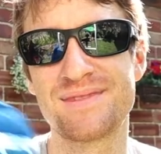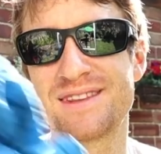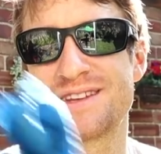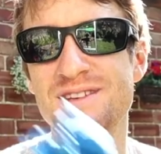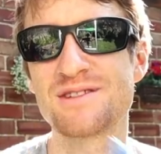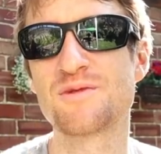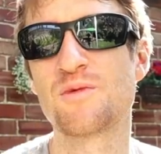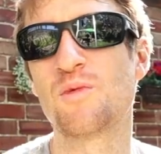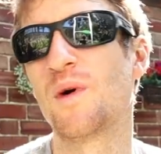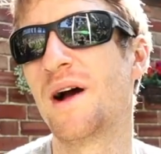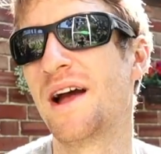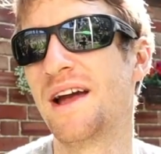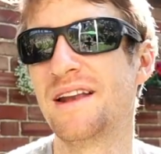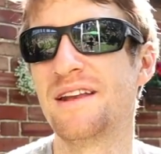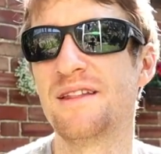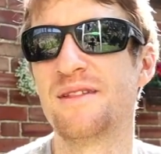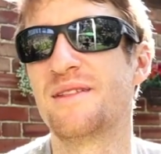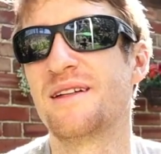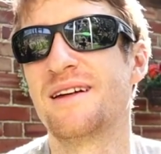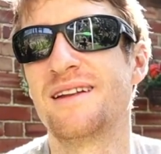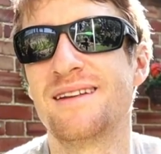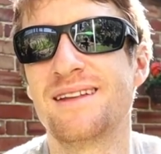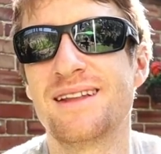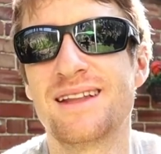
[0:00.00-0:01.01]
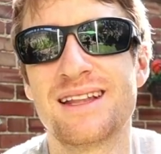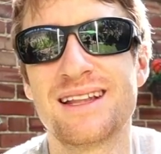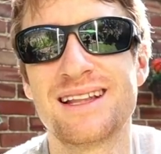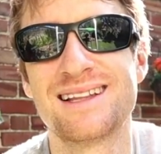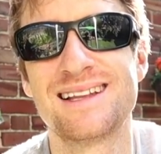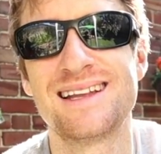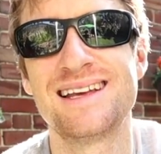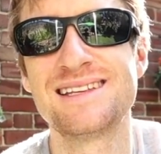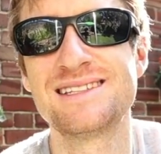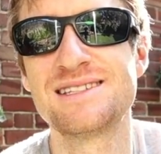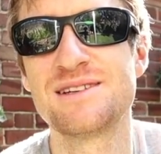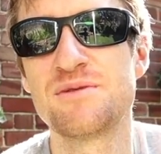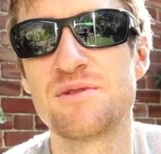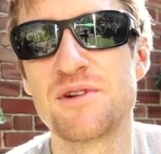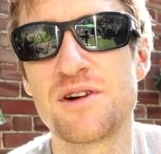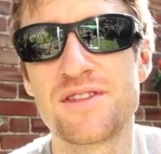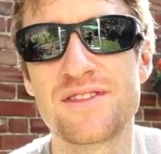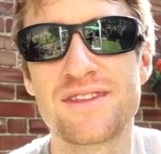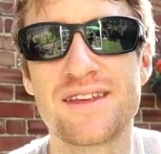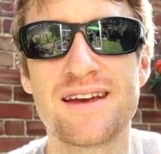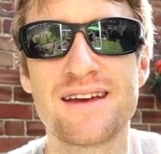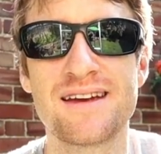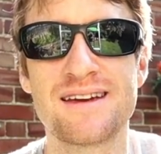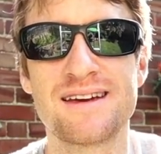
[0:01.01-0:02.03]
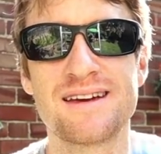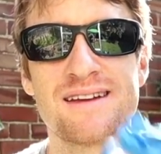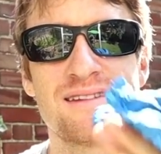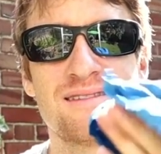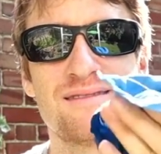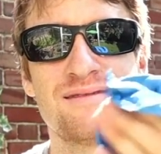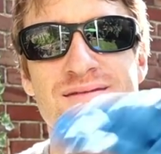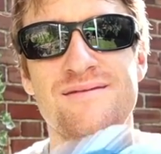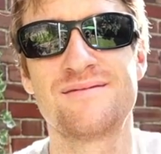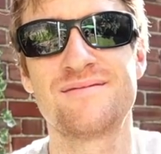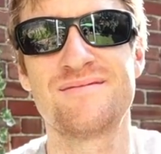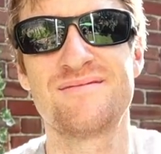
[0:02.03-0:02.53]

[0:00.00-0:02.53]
Doesn't weigh anything. Is it worth taking?